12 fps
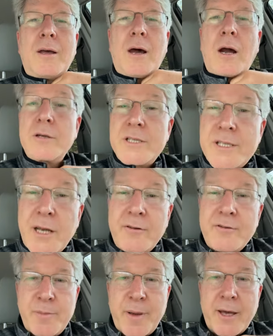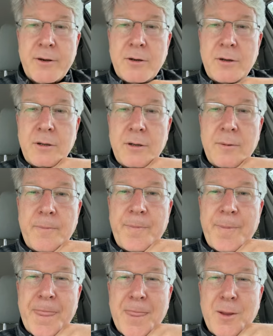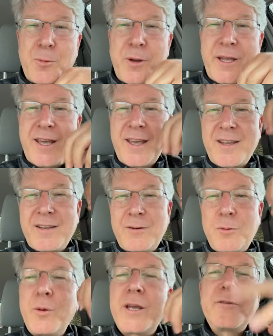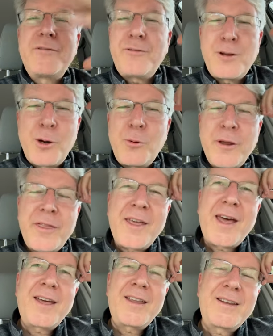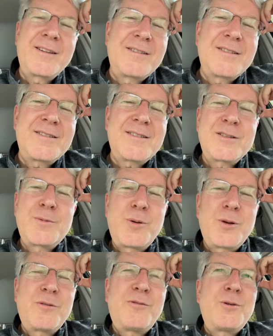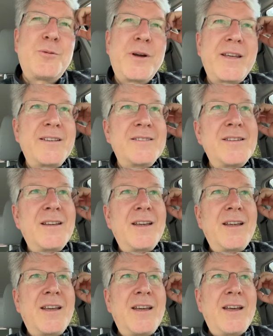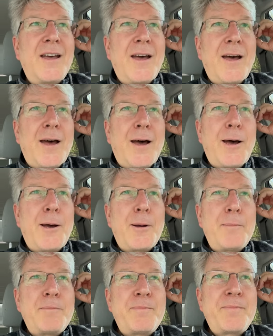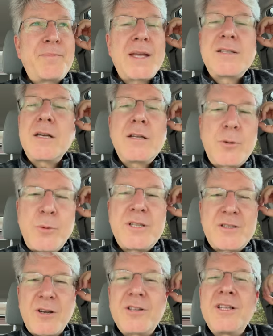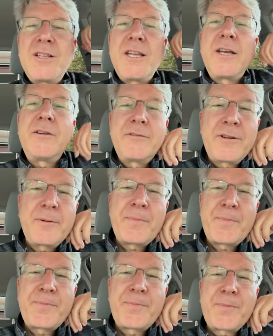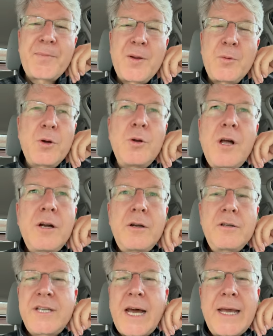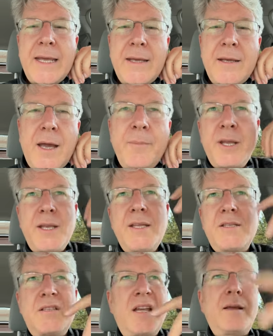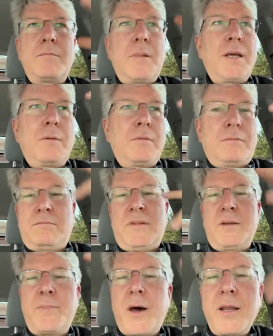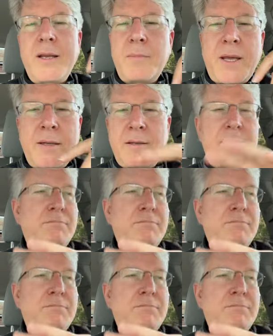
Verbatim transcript: ourselves better we can we can flow with that in such beautiful ways um, and suddenly we start to live we're no longer dying i mean each day may, the body may